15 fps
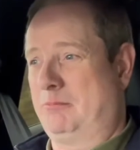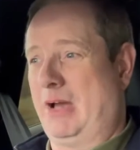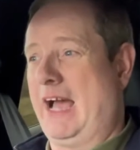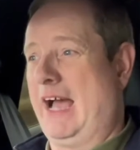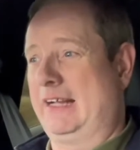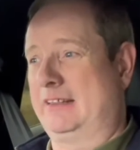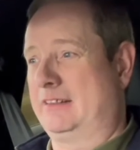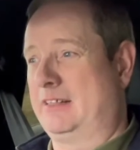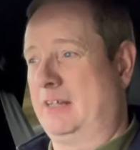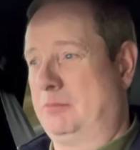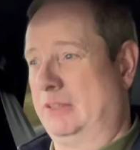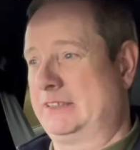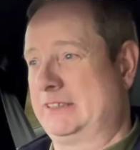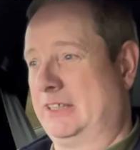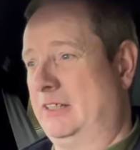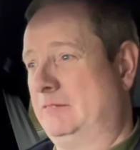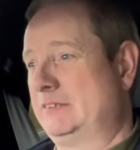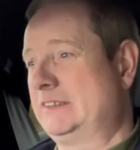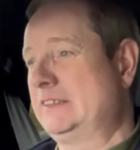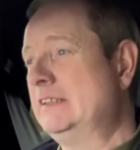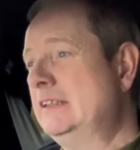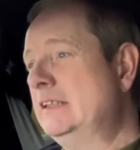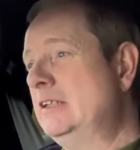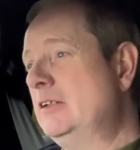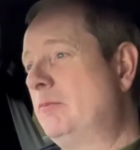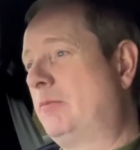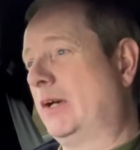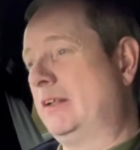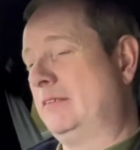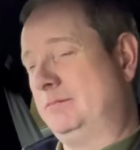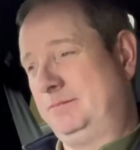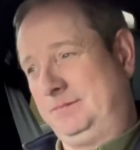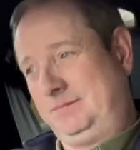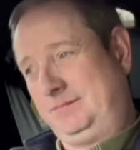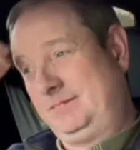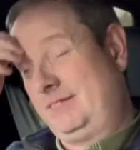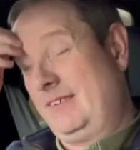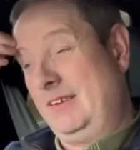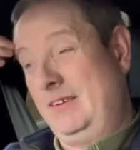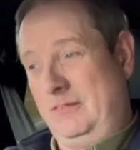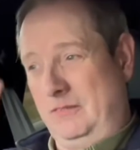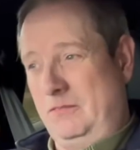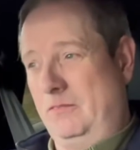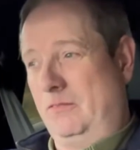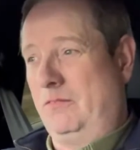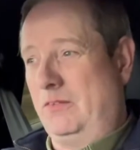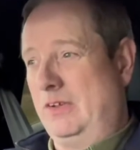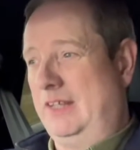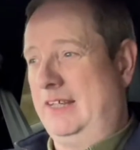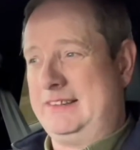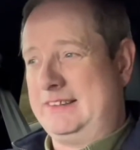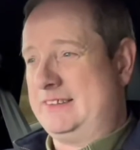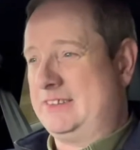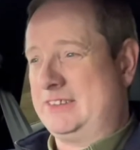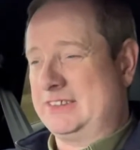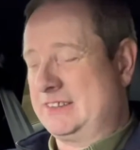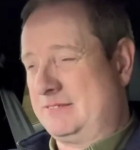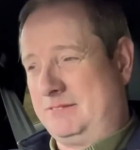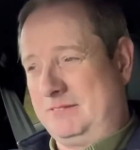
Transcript: back a couple of times. But it just